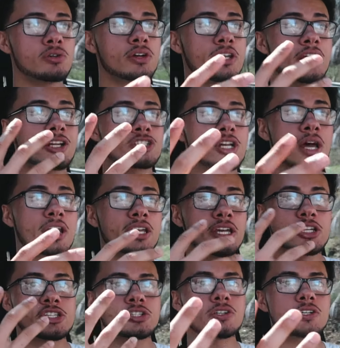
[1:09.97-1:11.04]
and they're trying to
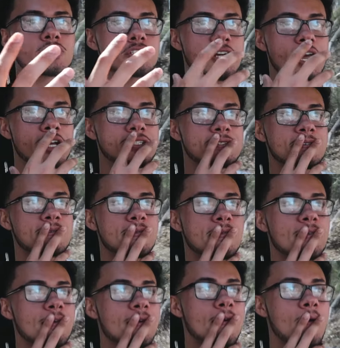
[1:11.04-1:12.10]
get your
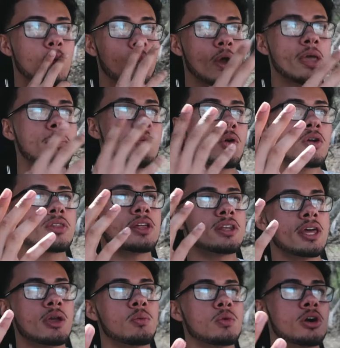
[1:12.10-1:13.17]
attraction way more than
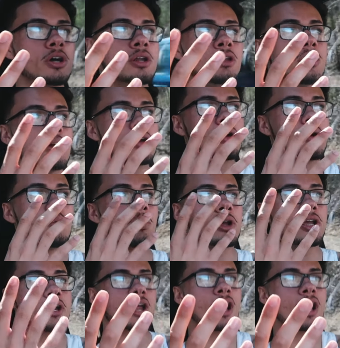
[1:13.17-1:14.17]
they would when you're